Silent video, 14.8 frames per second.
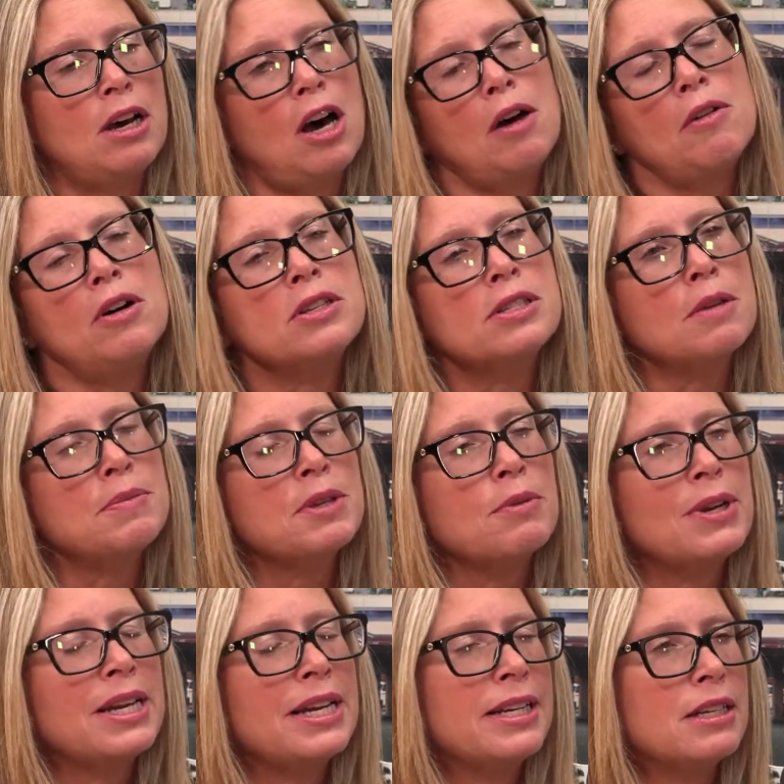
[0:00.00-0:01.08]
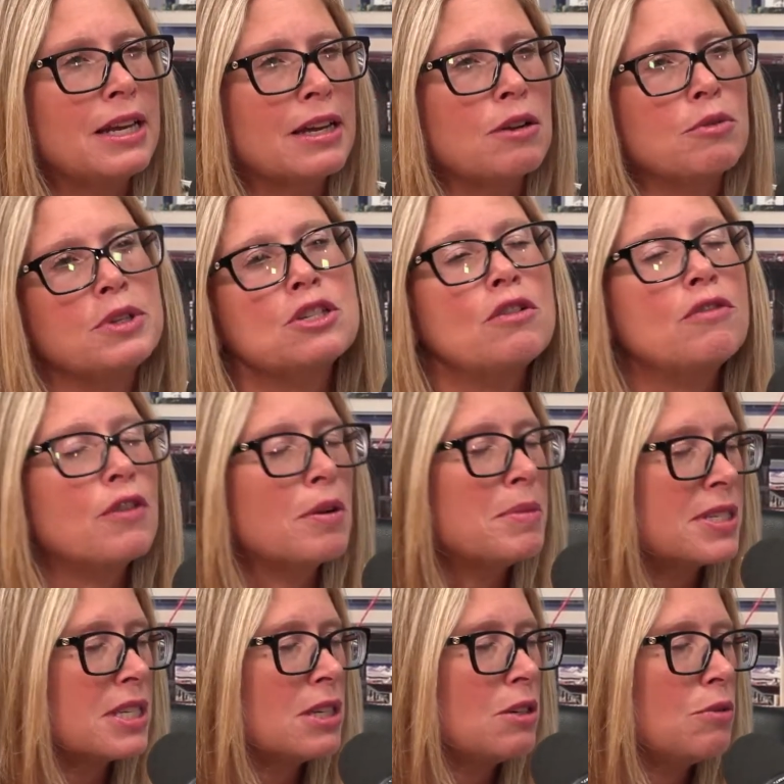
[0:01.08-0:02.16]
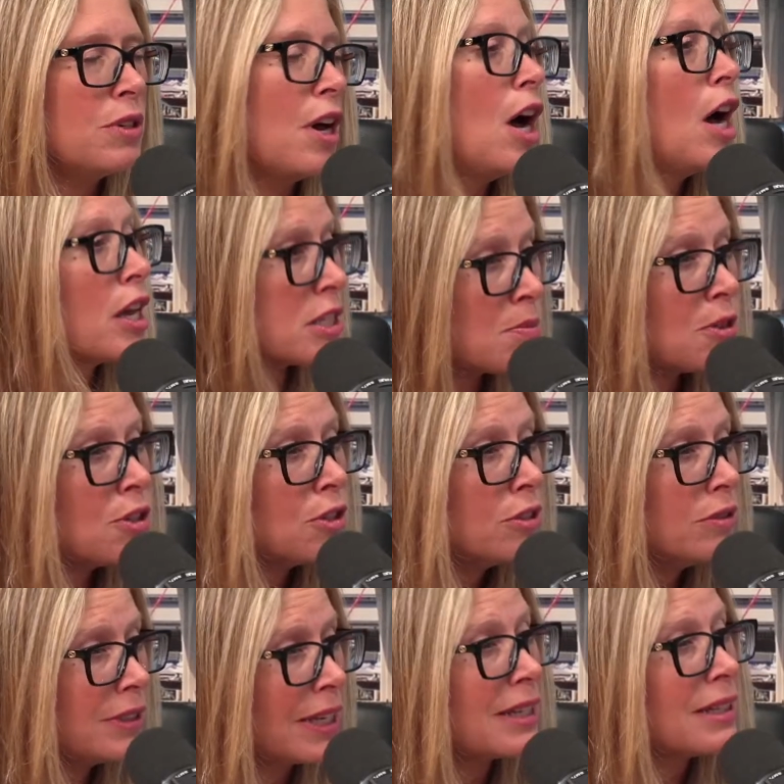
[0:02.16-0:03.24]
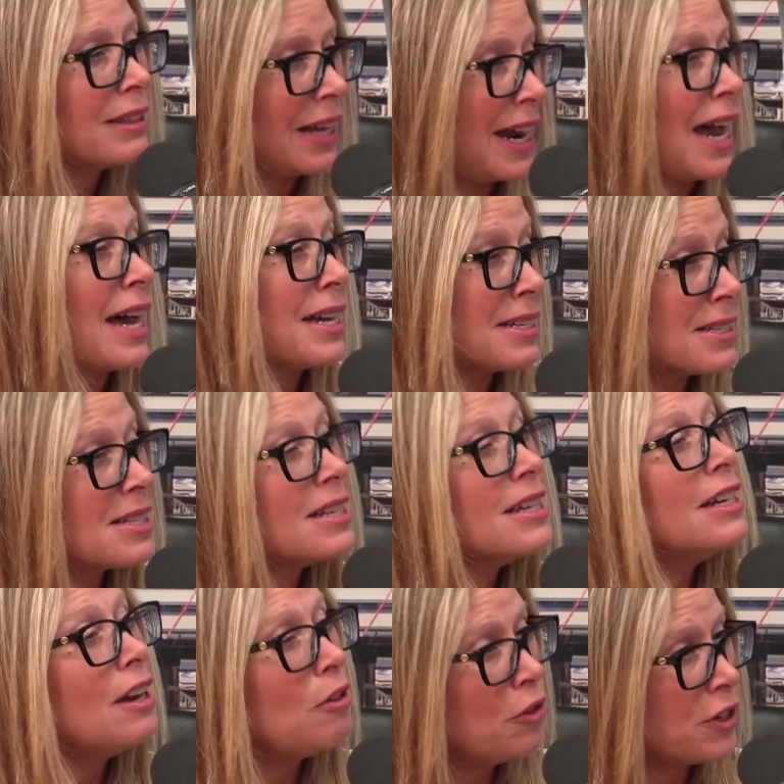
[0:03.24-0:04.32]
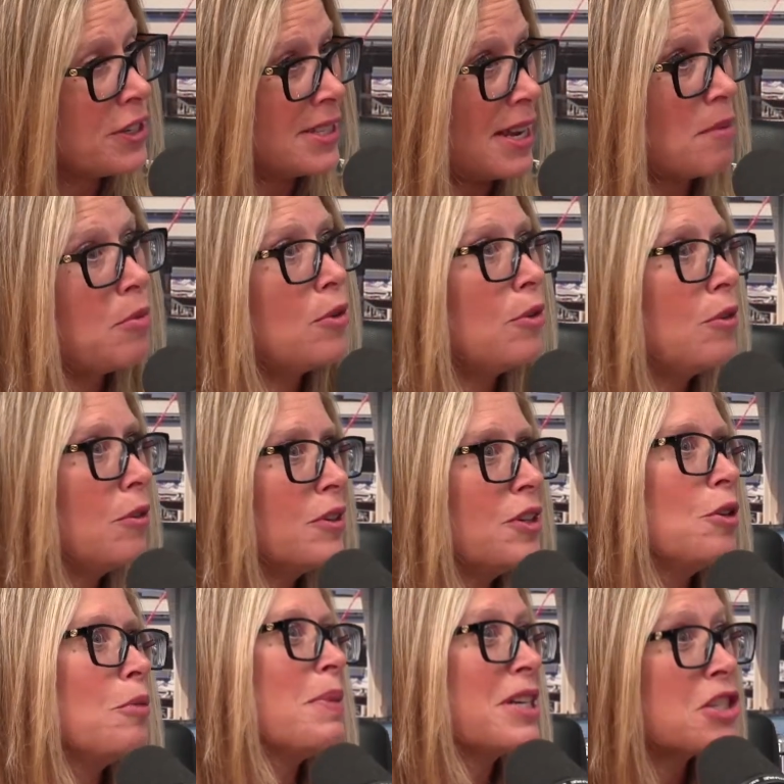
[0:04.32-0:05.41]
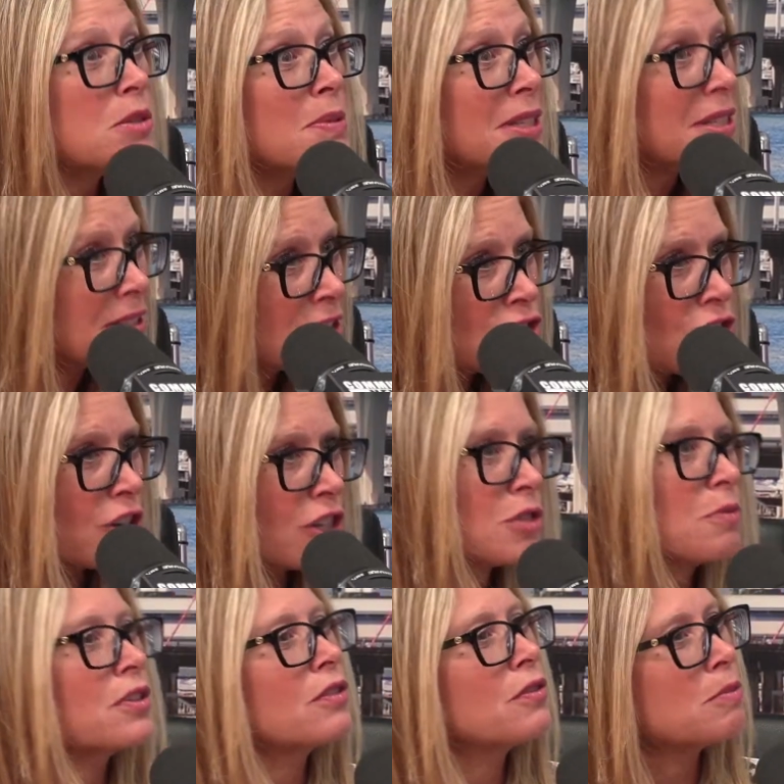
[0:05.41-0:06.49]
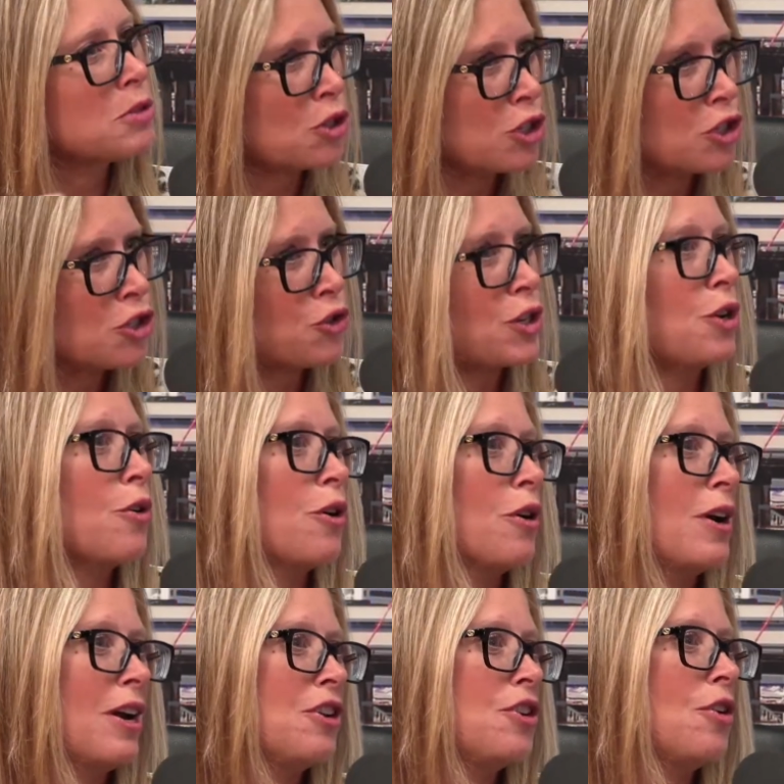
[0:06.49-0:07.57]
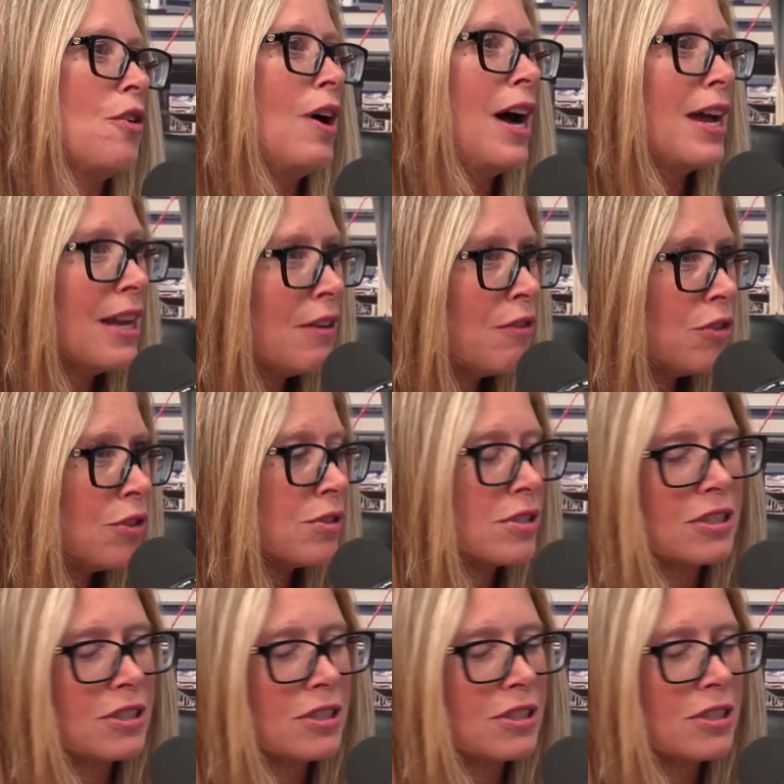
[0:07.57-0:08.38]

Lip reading: something related, like a retail pharmacy with a hospital, like that has, for example, patients being discharged from surgery, or high levels,